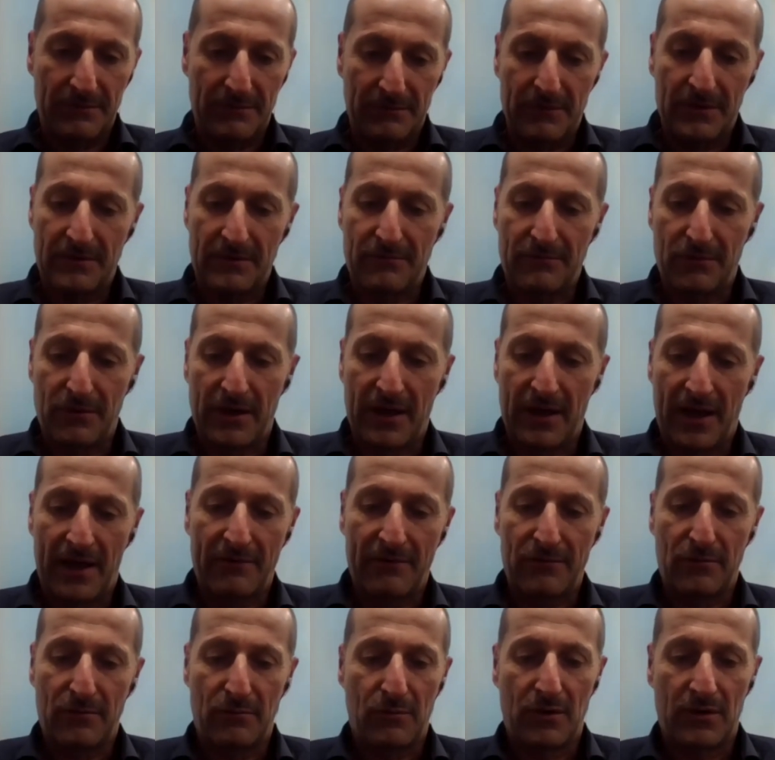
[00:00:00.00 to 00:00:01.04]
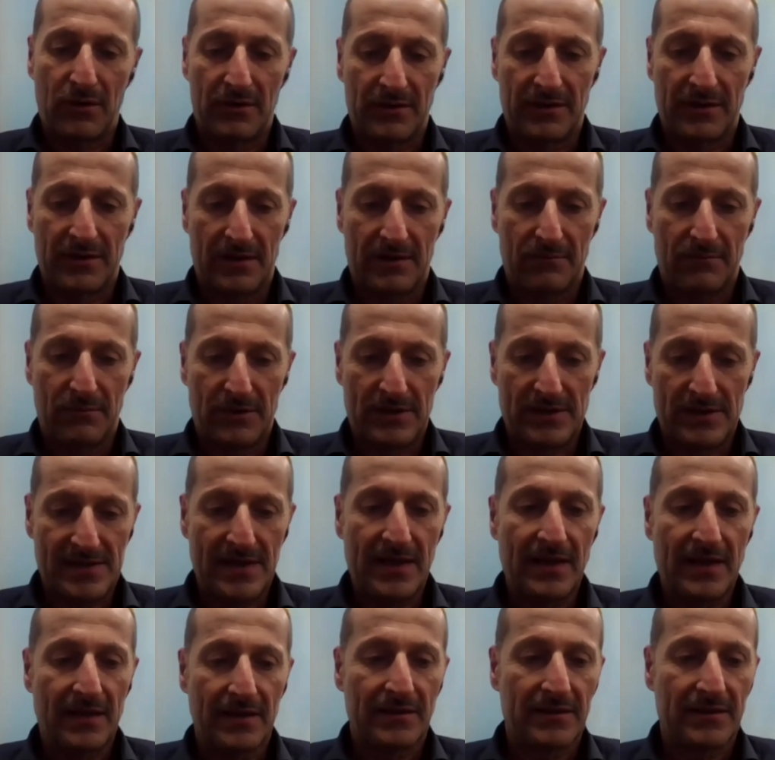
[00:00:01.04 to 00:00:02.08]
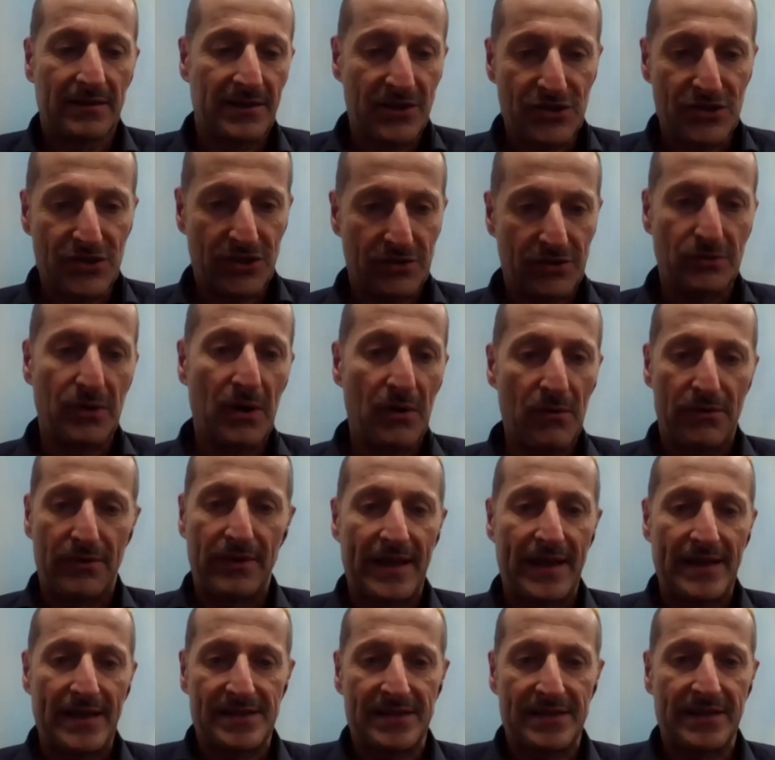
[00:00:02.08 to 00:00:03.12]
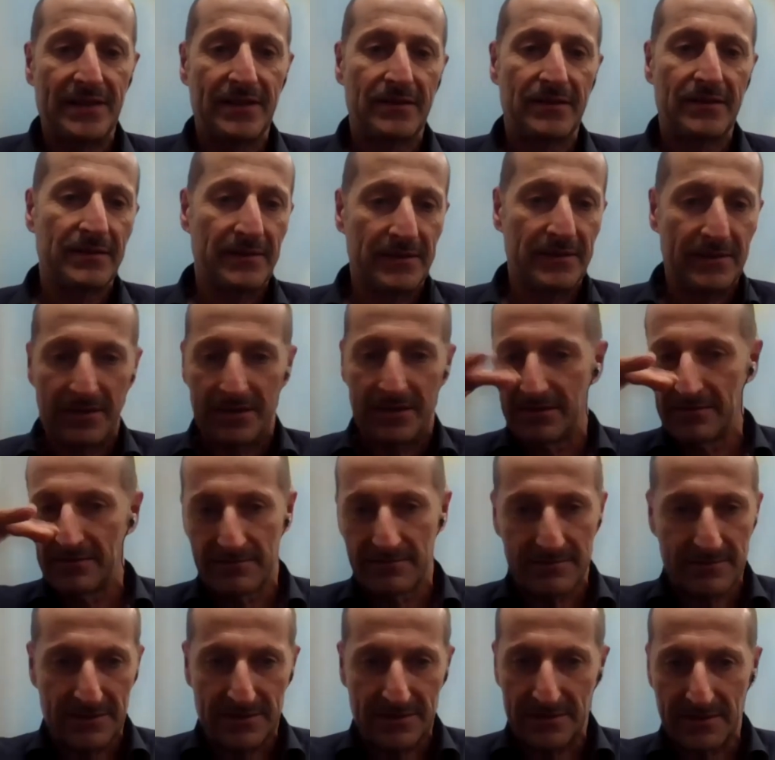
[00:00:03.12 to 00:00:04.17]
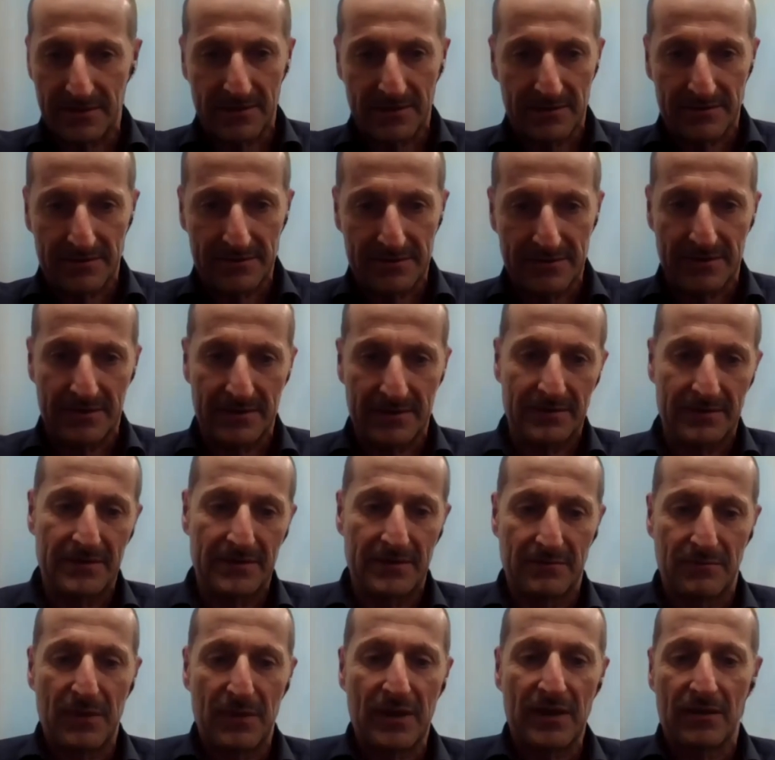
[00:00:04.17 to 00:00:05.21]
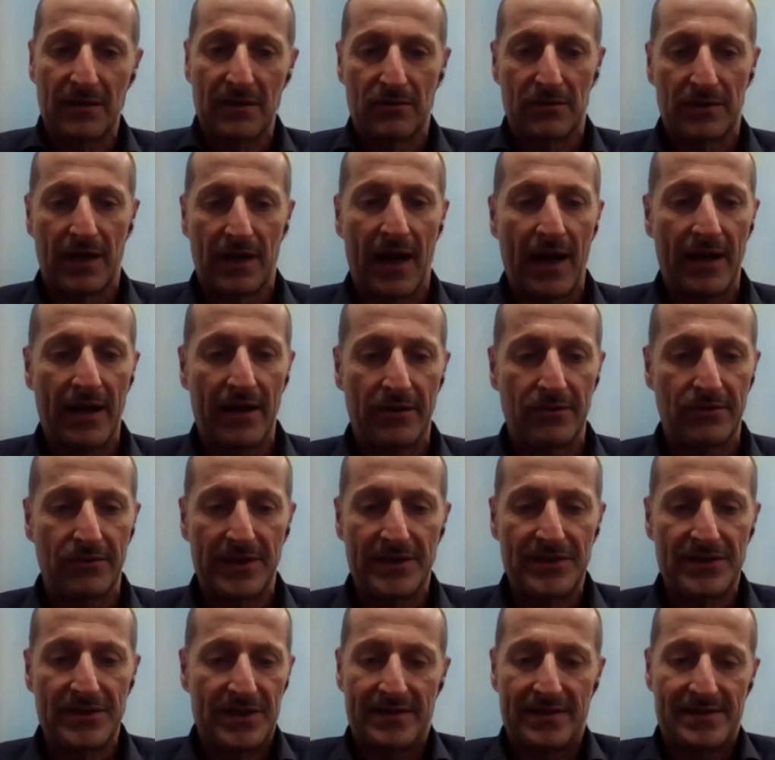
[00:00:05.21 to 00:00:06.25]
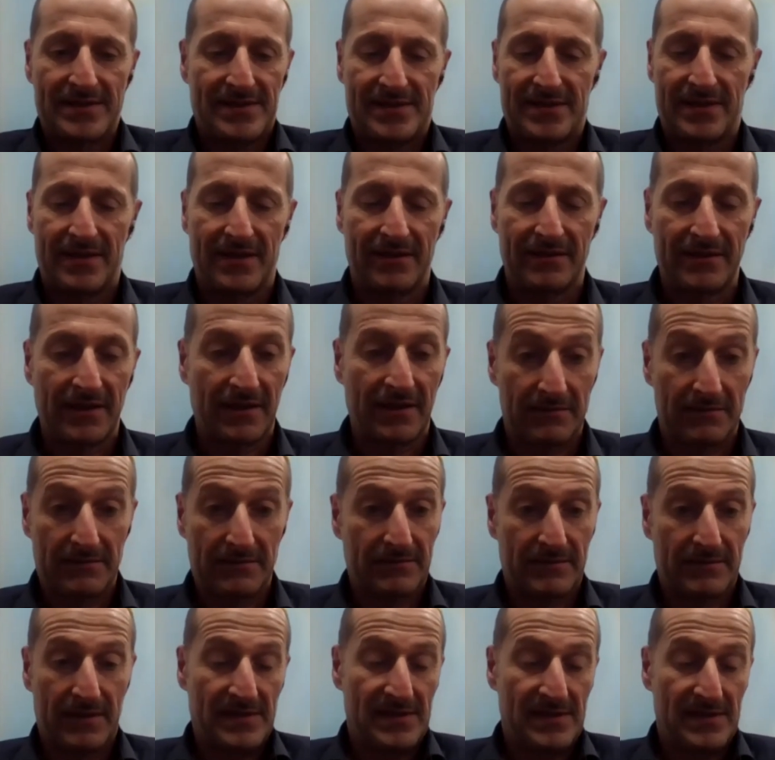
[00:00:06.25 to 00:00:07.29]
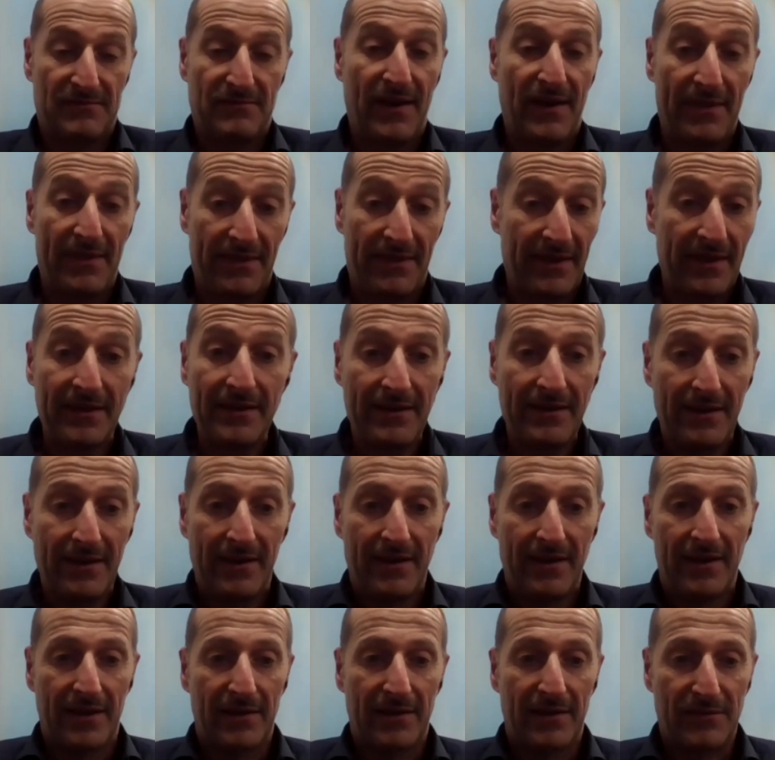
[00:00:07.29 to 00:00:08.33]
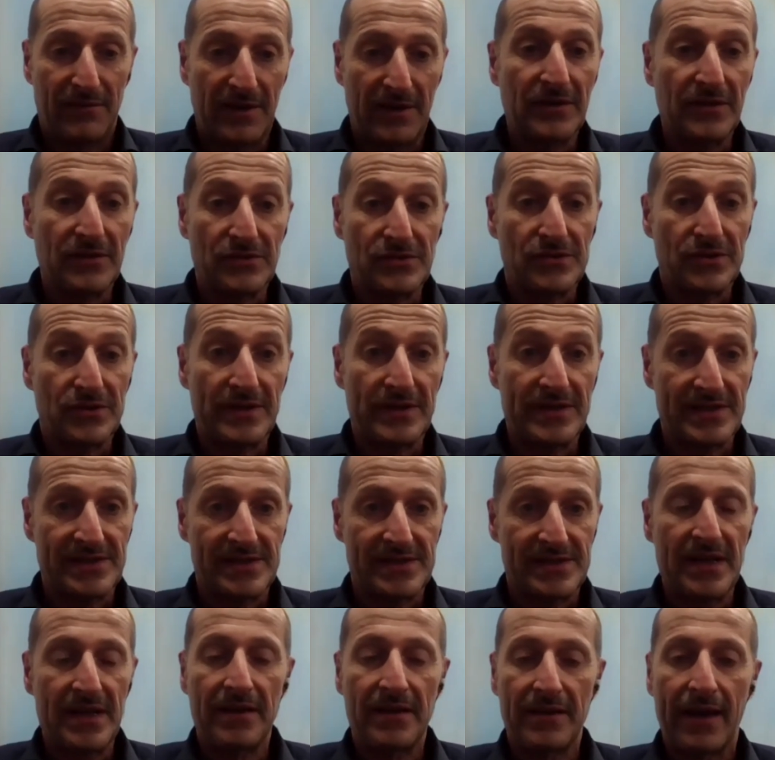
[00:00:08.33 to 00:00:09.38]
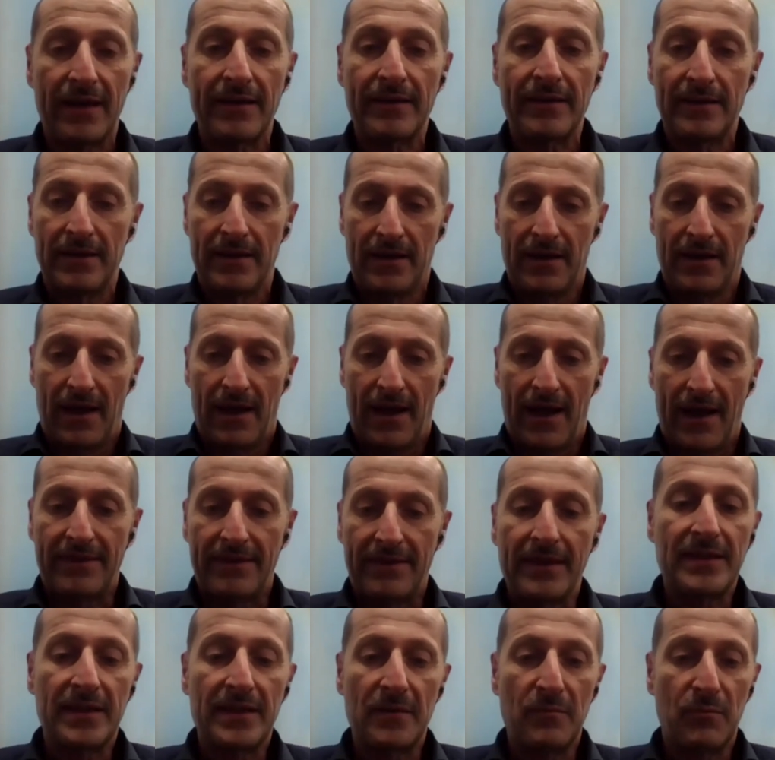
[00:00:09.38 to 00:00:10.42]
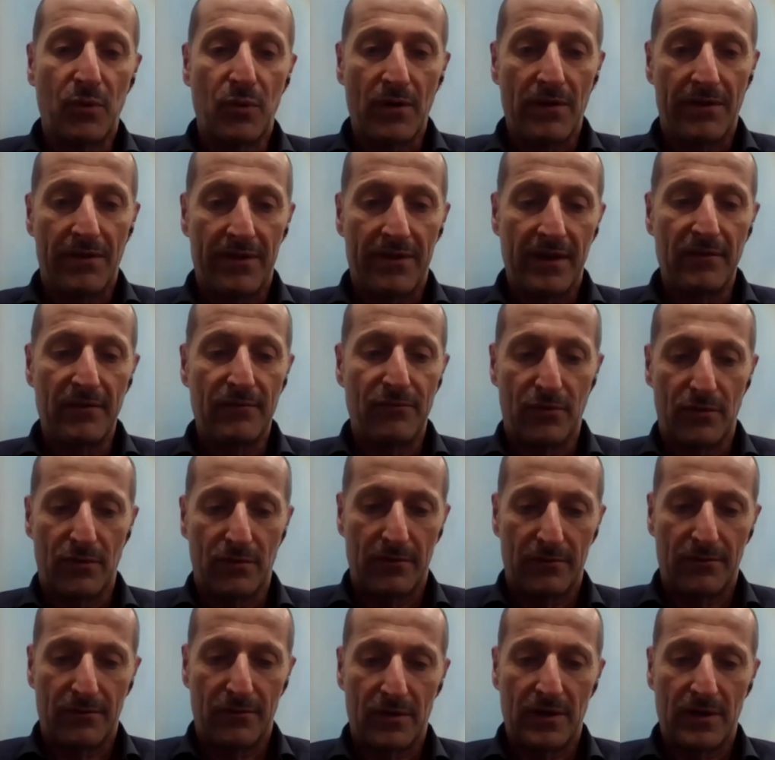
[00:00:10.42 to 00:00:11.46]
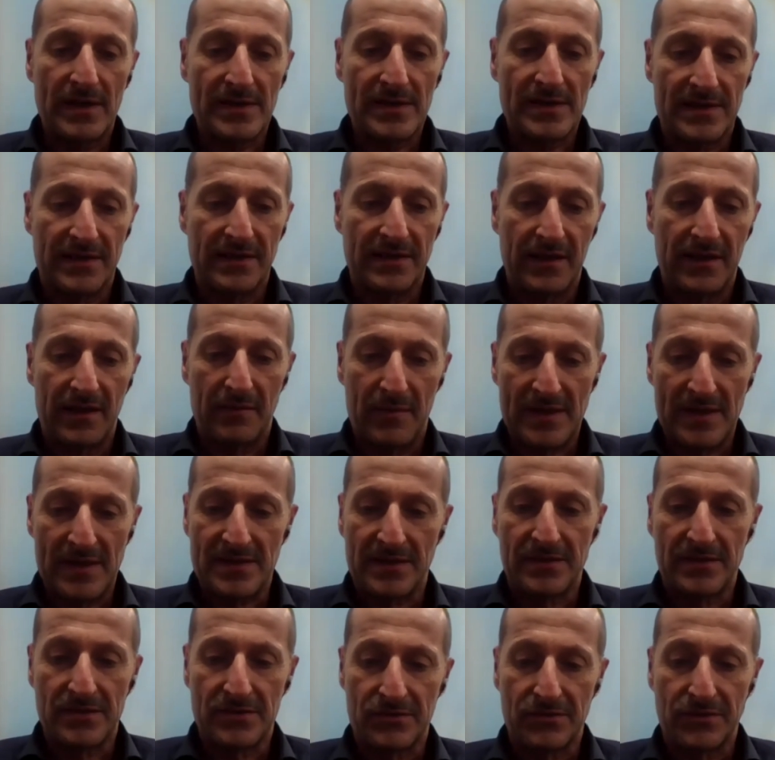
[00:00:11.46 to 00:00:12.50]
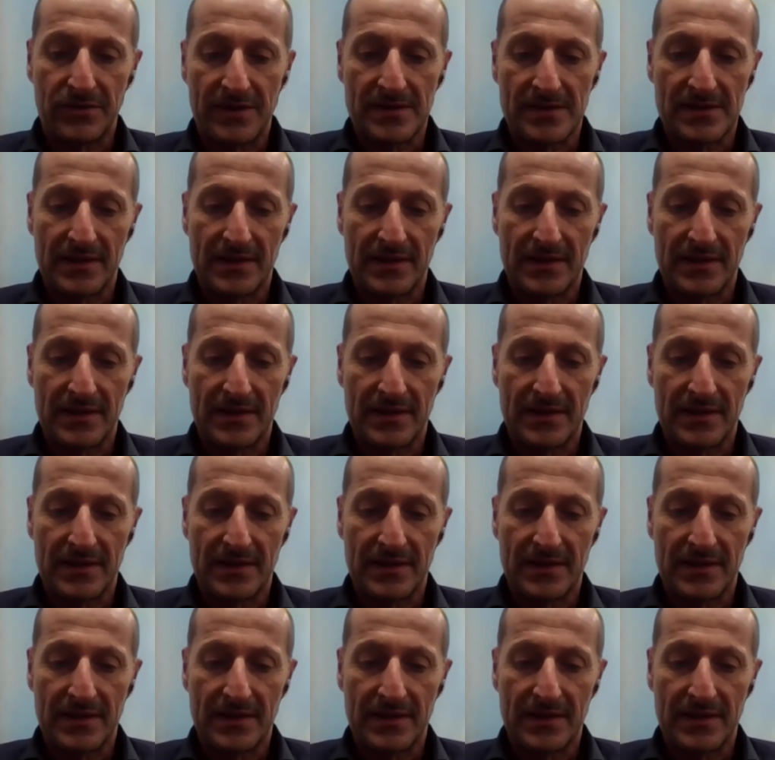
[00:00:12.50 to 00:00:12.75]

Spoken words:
if we have a single digit growth next year in the middle or higher range, that's a fine thing. If the industry is seeing that, I think the important thing for us in the EMS industry is